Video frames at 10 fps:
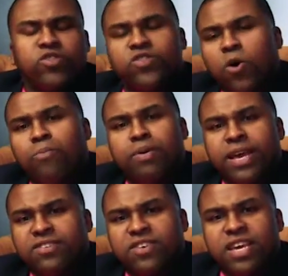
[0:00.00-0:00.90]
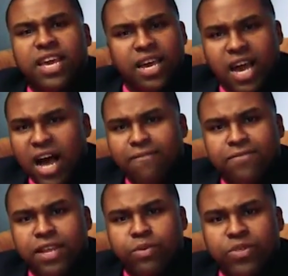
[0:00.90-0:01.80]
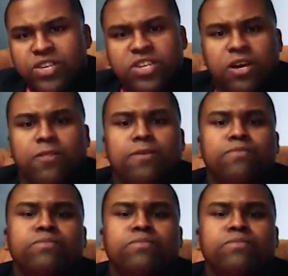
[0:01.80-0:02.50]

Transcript: so busy in conflict with each other